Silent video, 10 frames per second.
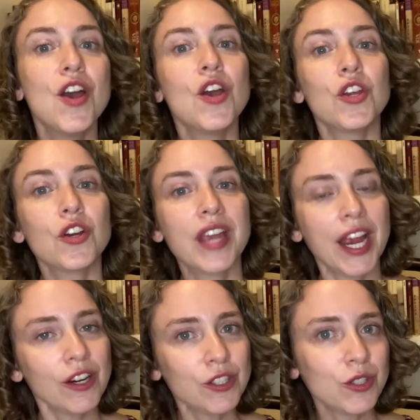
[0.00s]
Your
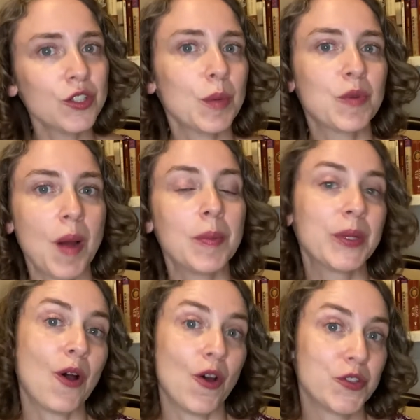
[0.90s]
characters are
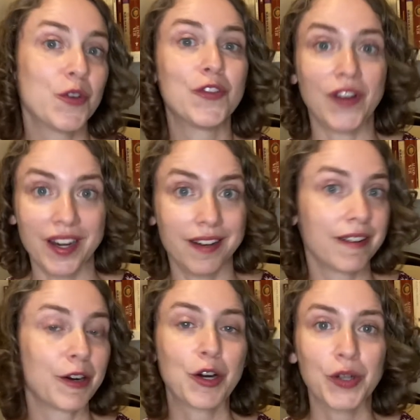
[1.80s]
probably also
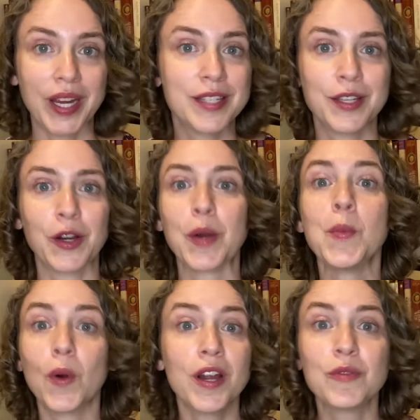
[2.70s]
funnier, crazier,
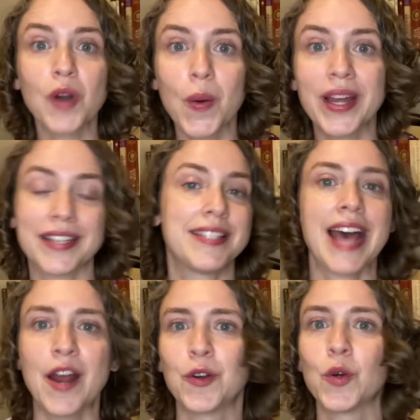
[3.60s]
more heroic,
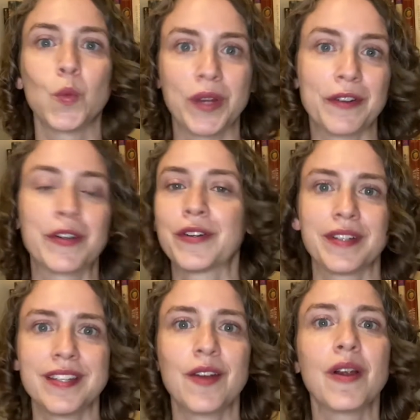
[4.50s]
sadder, weirder,
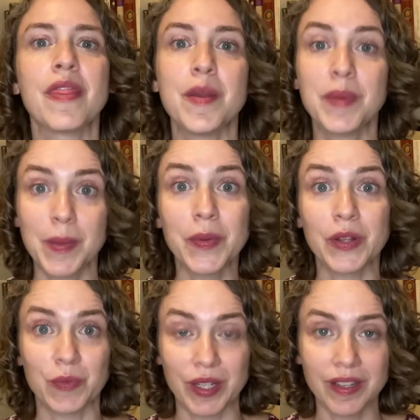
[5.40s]
etc. than people
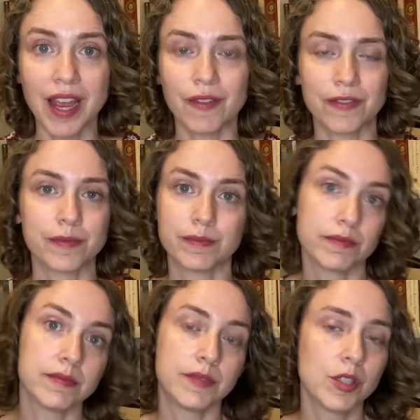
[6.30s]
in real life.
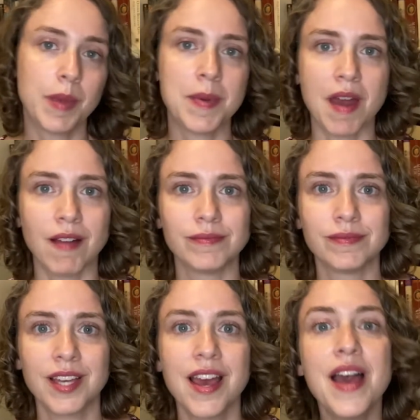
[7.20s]
Or maybe not.
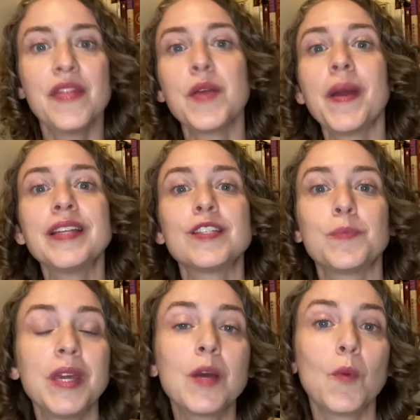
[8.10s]
They might
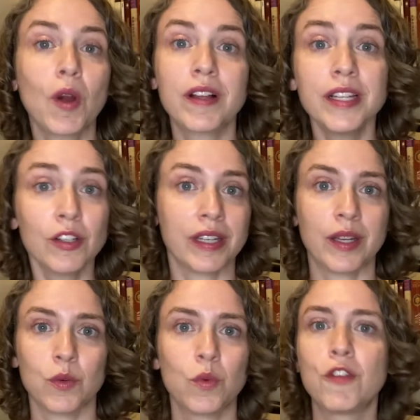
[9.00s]
speak more
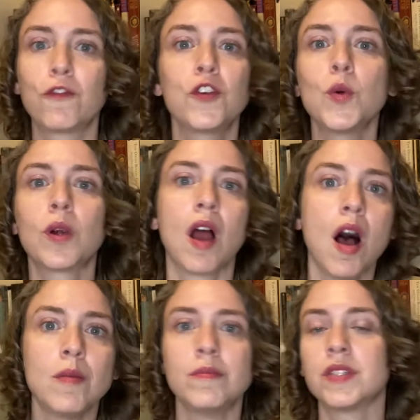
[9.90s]
clearly, with fewer
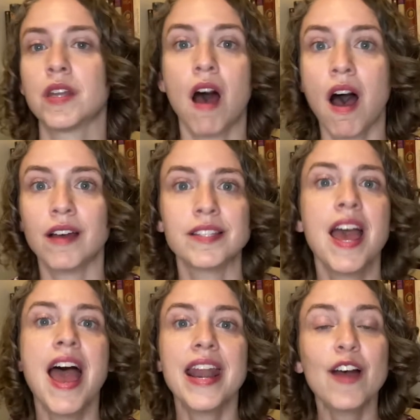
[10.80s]
ums and ahs,
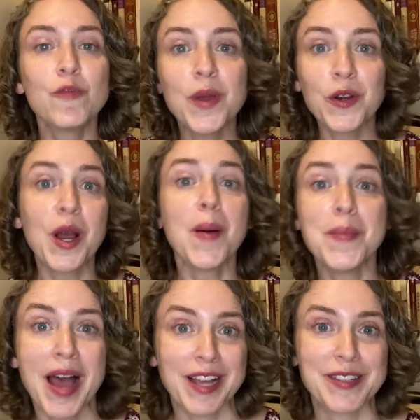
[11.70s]
and have better
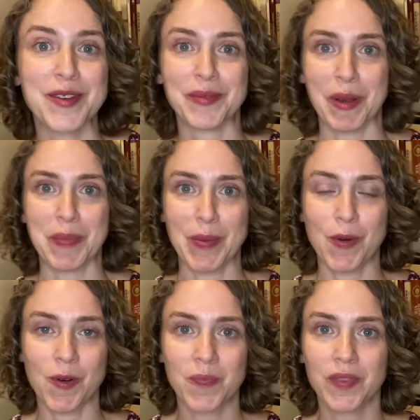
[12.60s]
comebacks than real people.